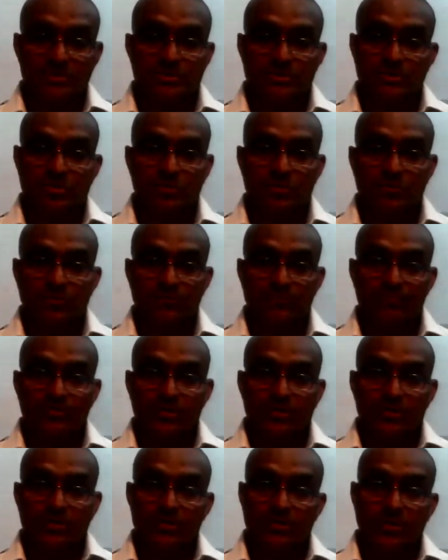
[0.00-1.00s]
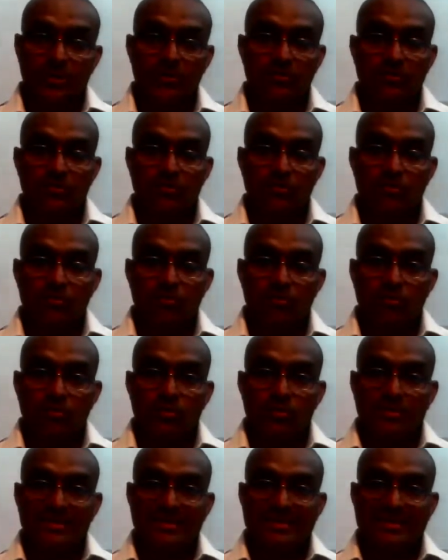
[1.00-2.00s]
So now
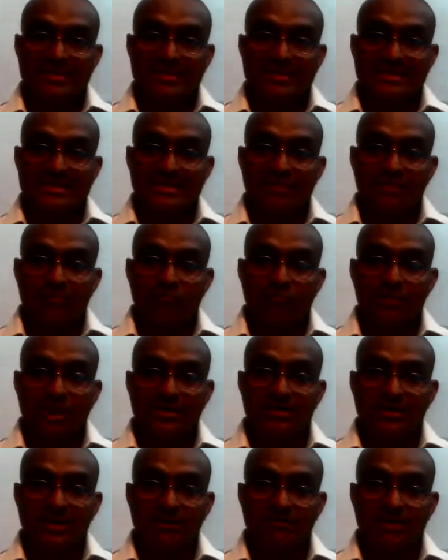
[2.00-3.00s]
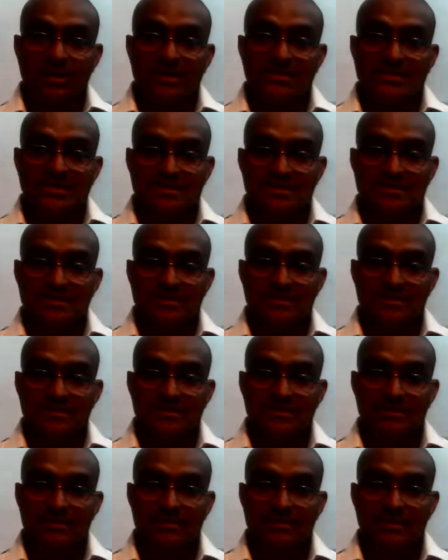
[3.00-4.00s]
what compulsions
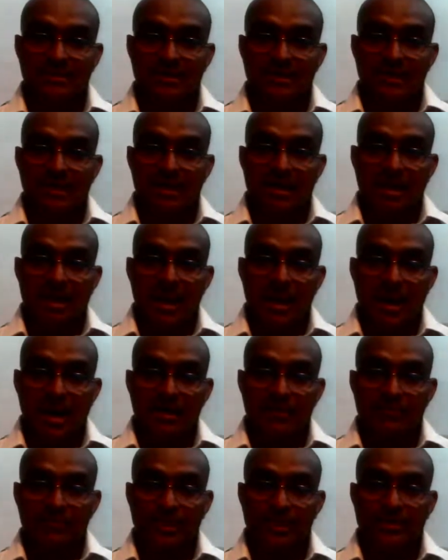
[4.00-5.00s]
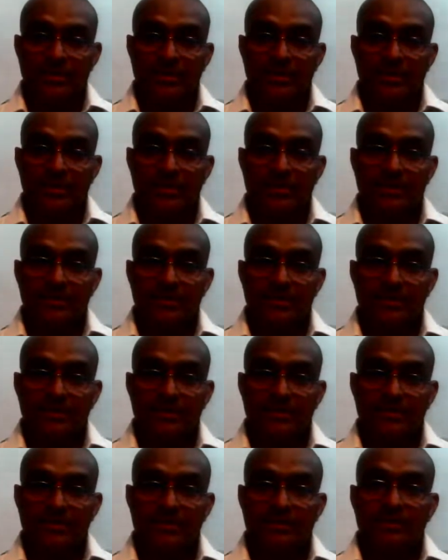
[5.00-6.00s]
are making
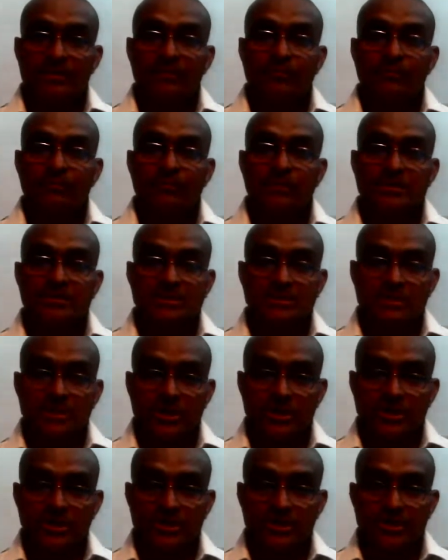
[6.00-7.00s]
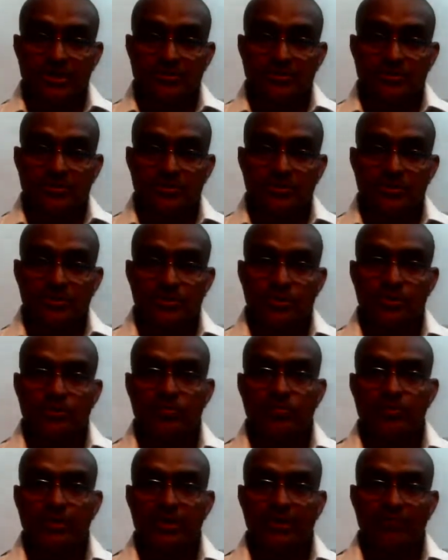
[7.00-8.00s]
business entities
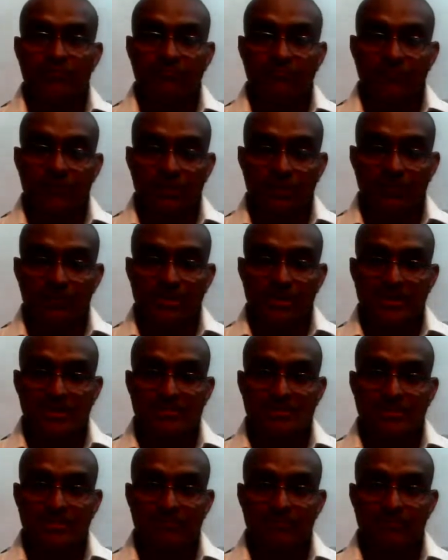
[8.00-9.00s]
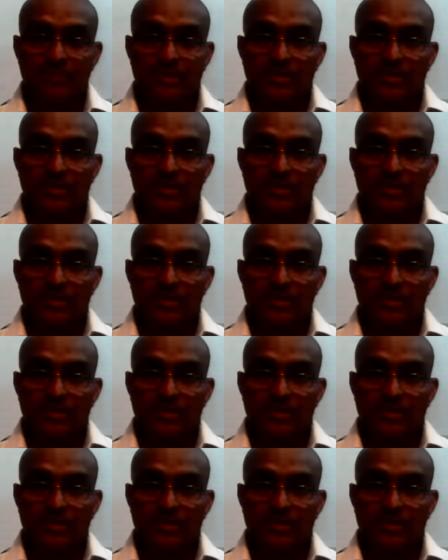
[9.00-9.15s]
to become companies,